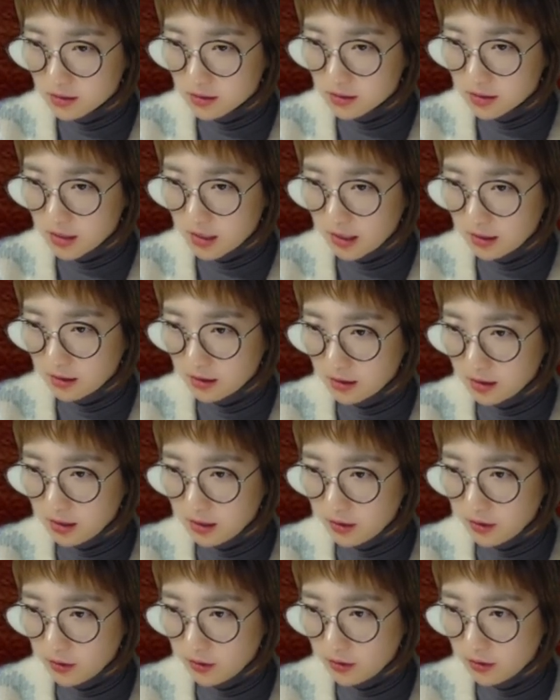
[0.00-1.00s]
10
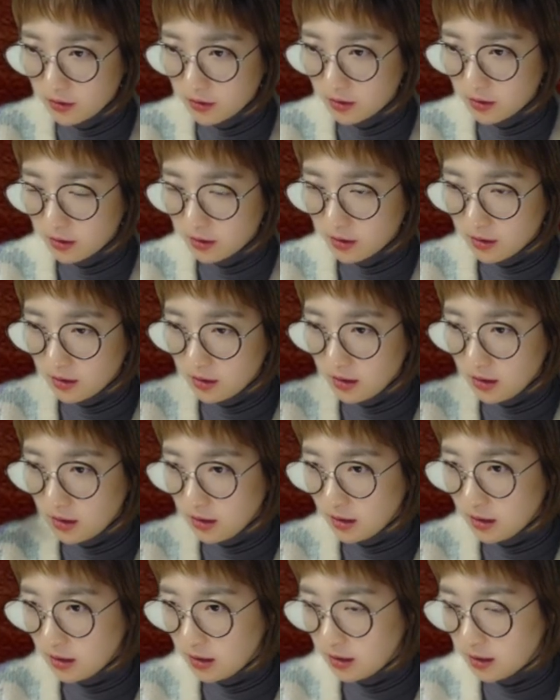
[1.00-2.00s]
here
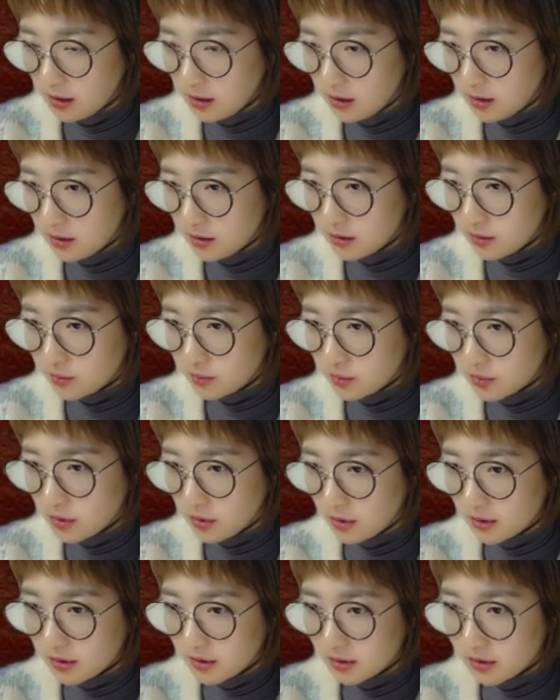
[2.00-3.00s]
and
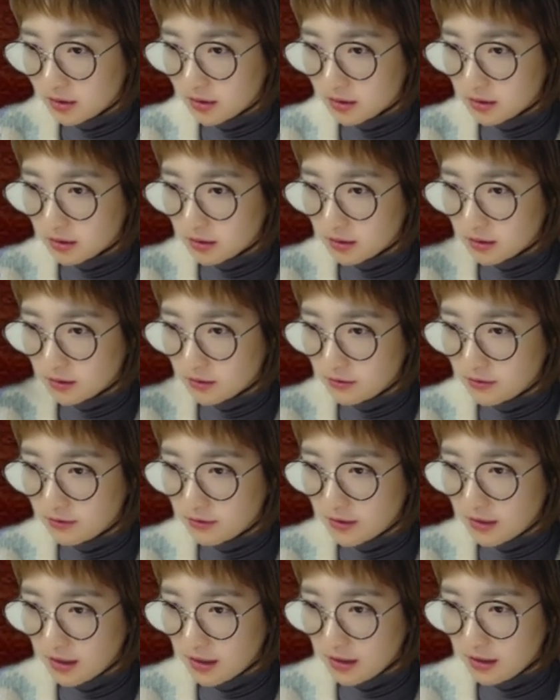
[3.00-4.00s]
plus
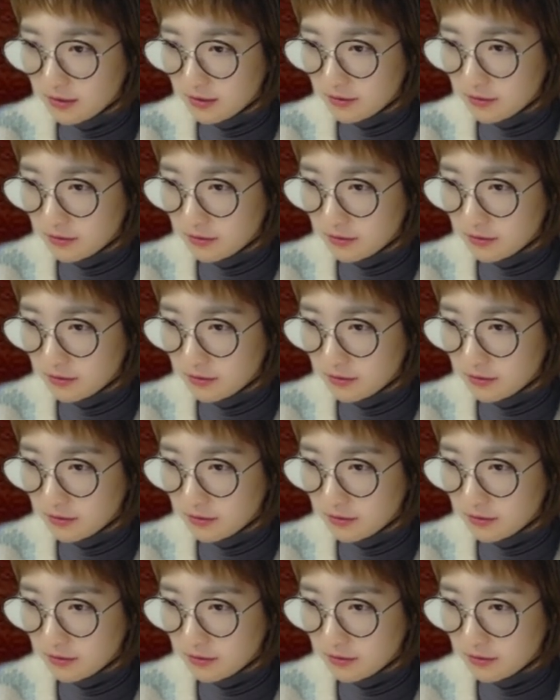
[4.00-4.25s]
5.